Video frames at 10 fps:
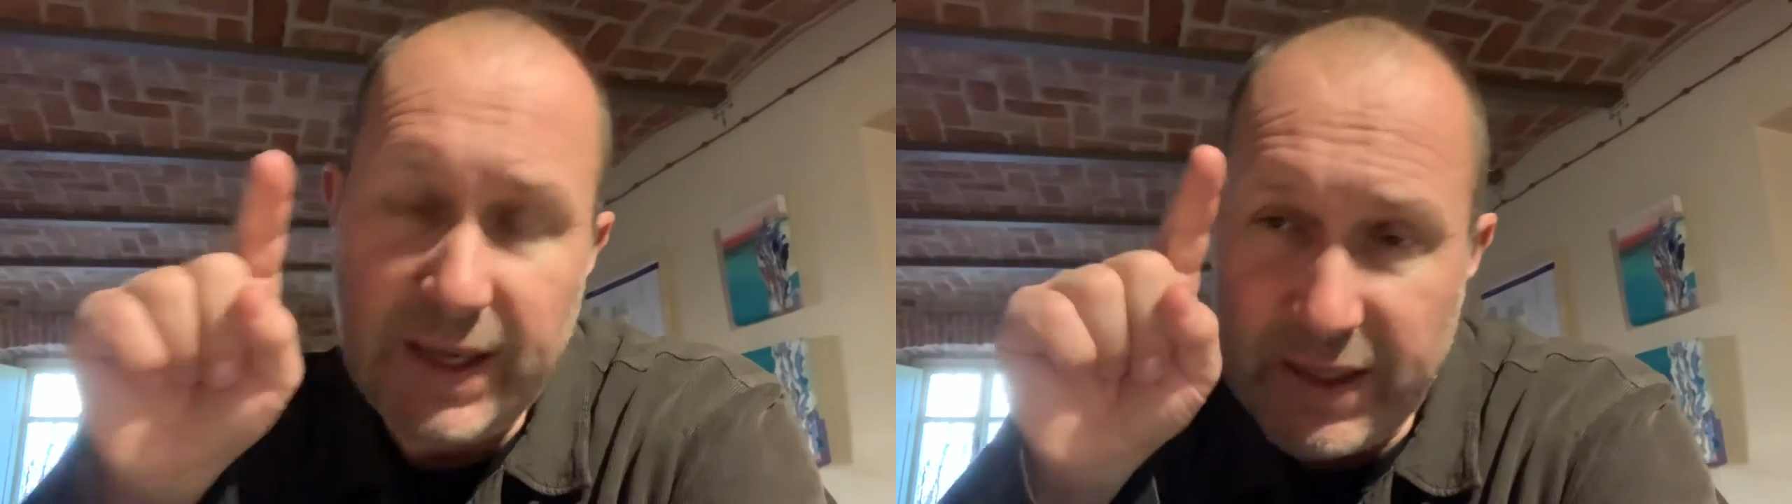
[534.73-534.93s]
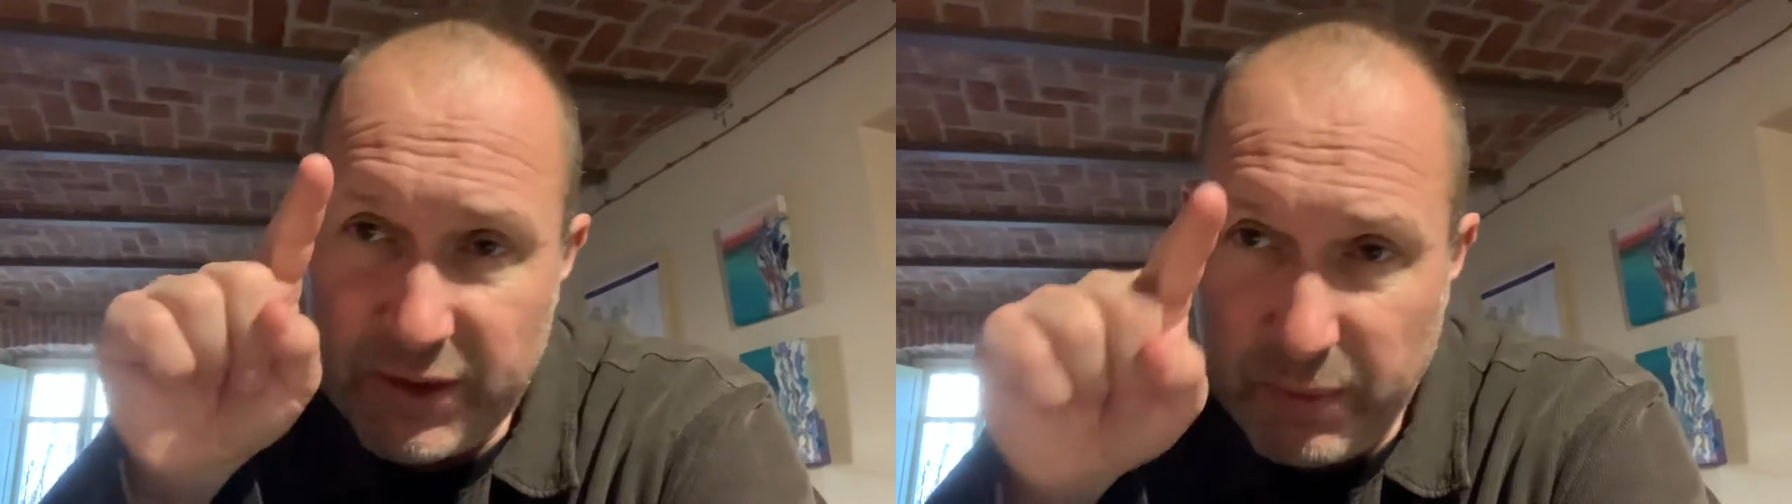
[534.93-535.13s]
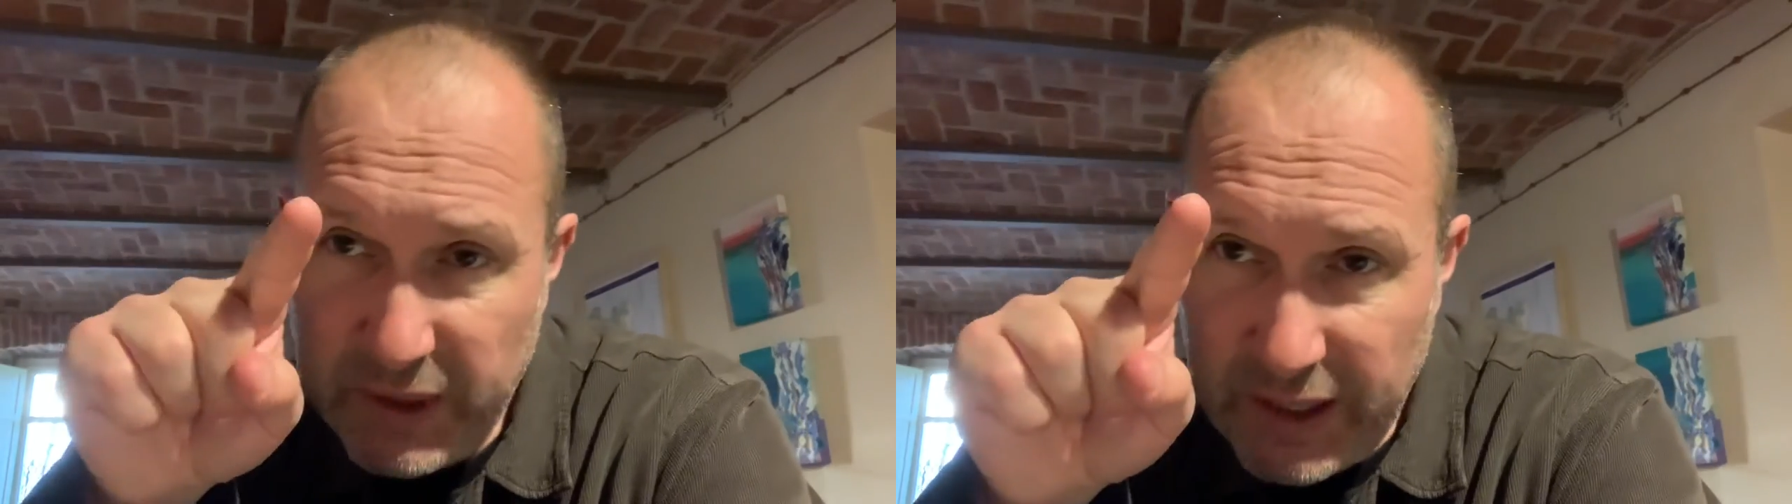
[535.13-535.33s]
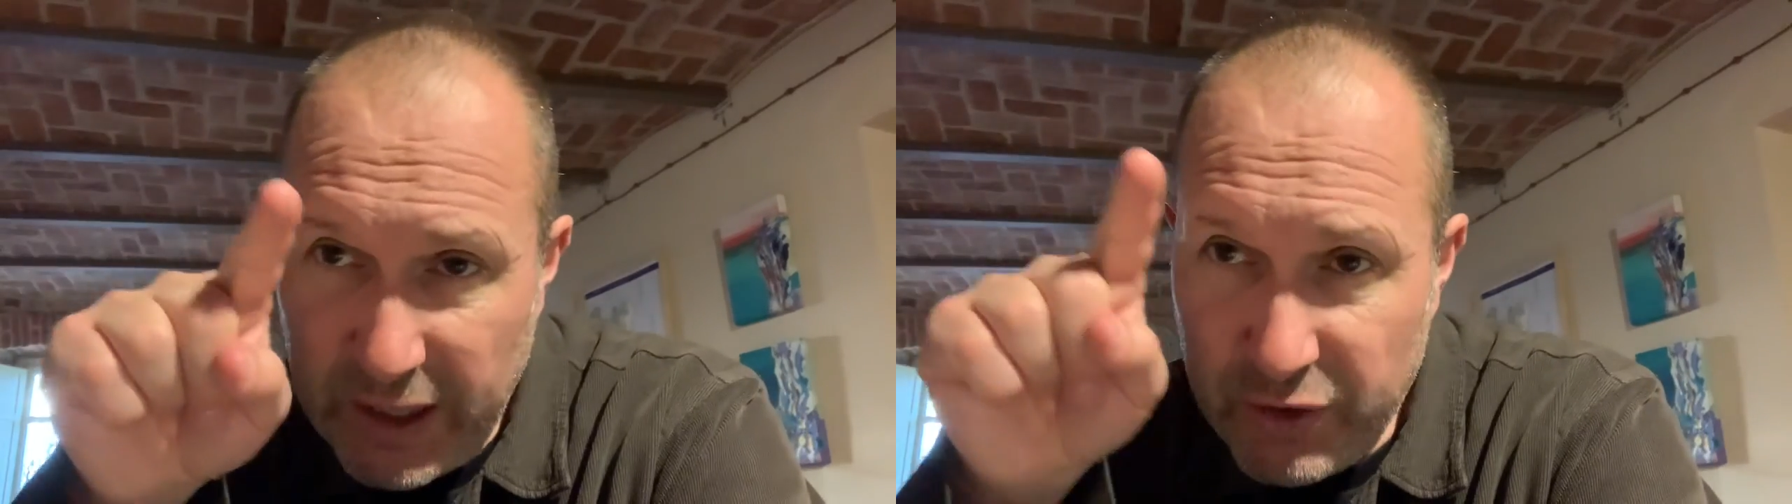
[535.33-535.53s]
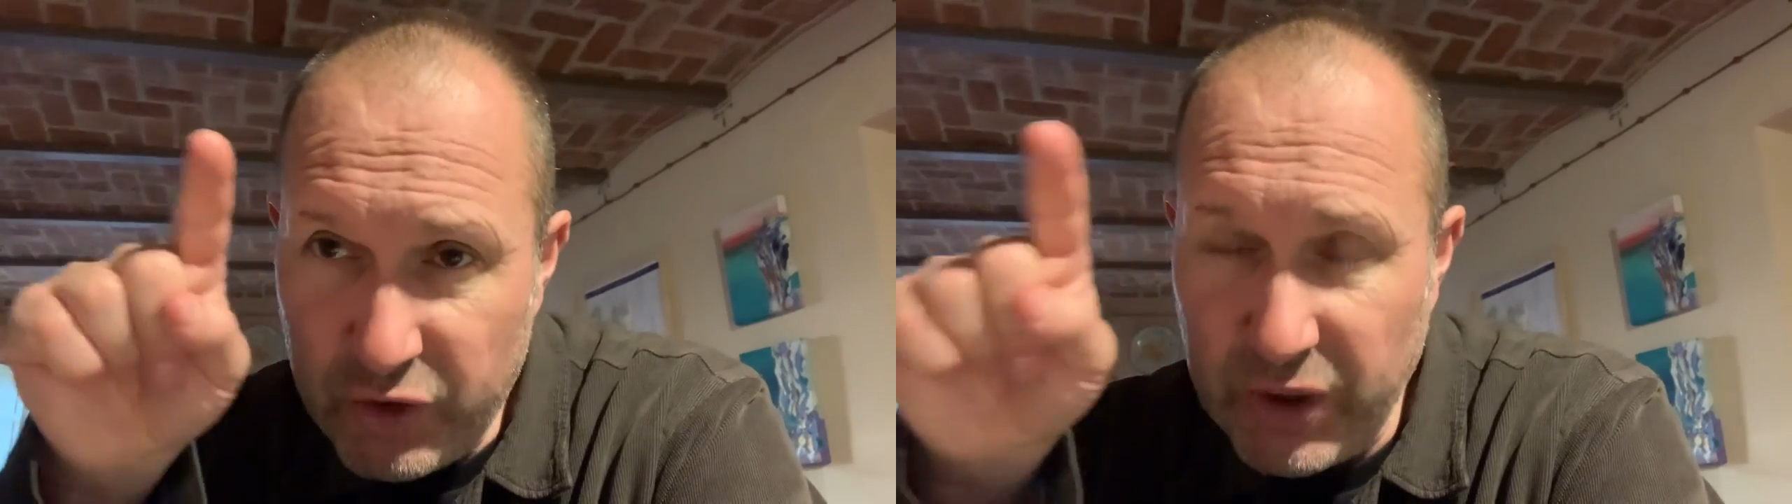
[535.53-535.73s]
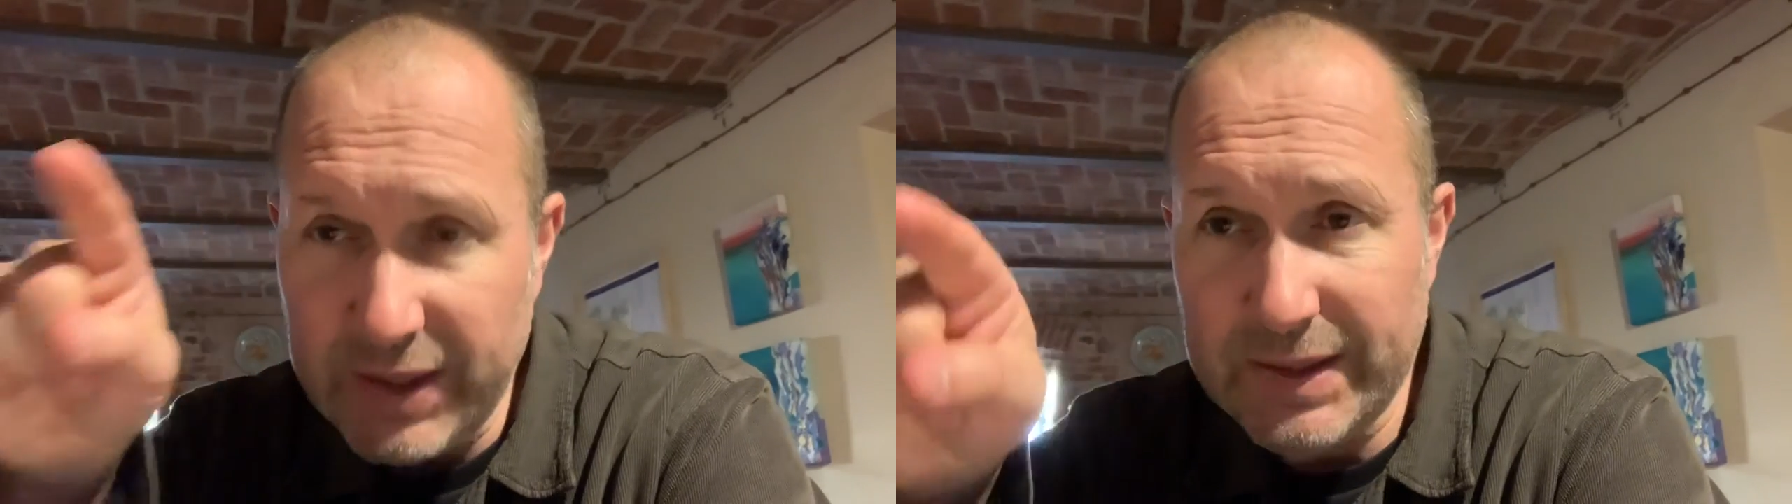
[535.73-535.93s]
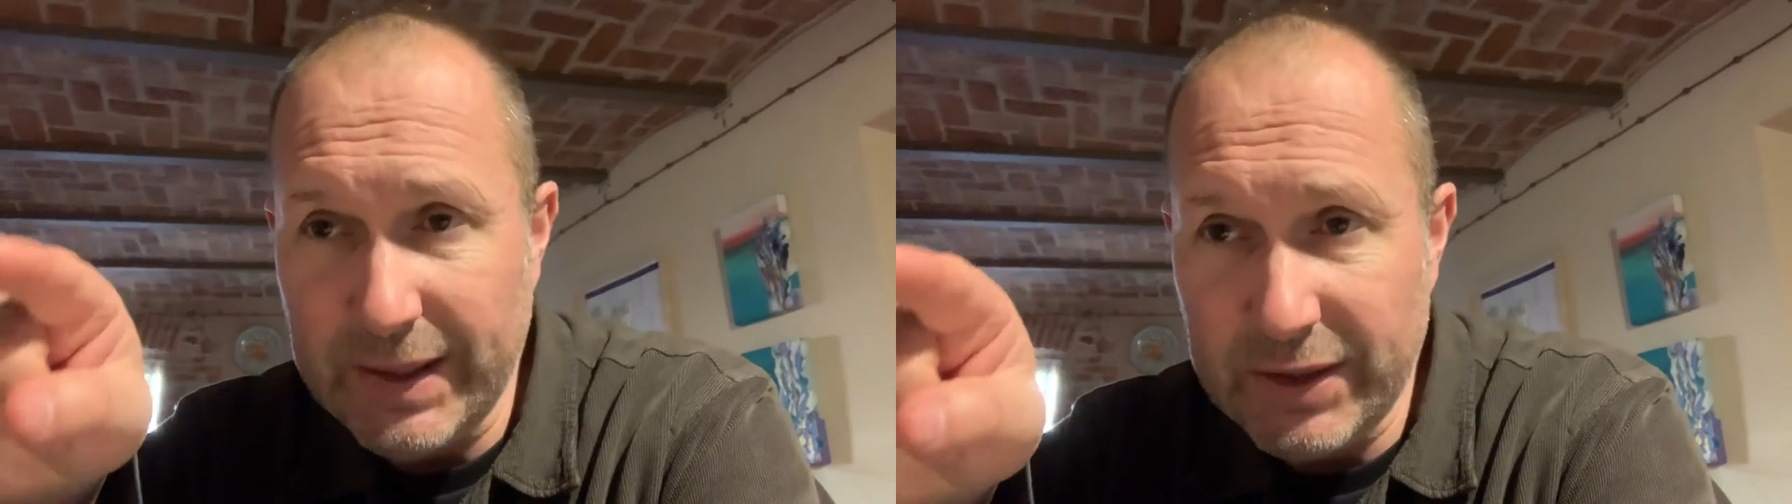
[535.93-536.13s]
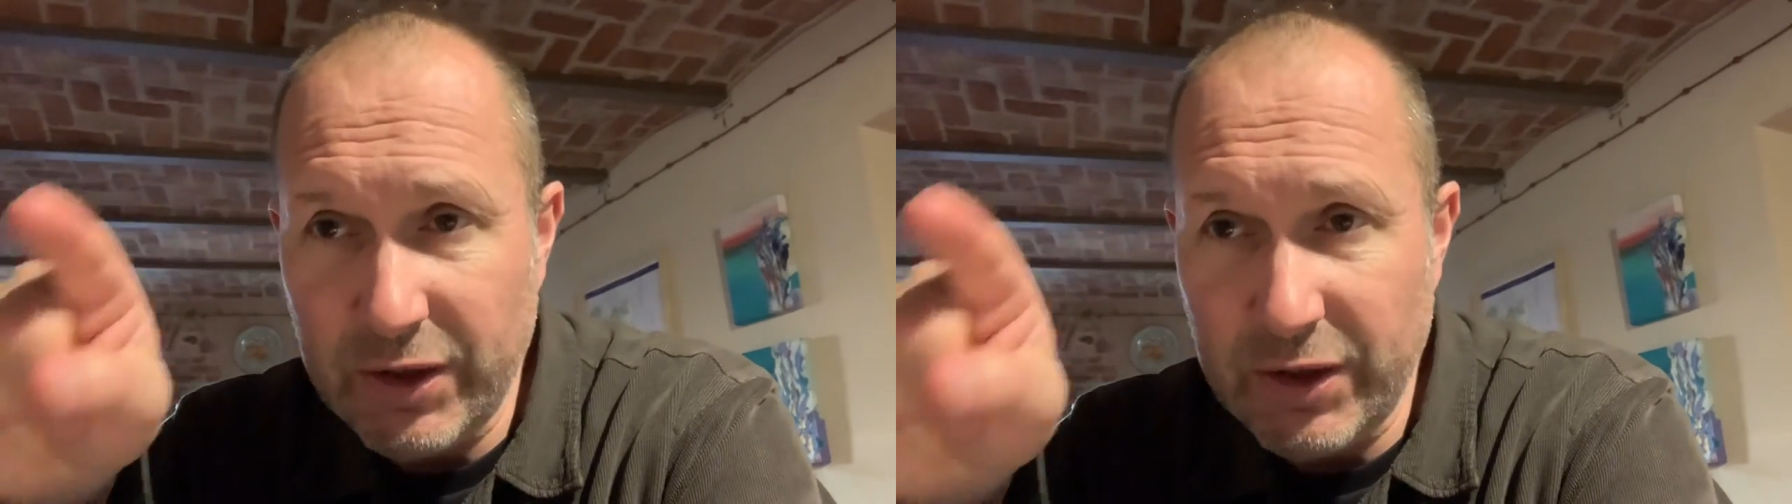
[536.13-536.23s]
And it's really interesting to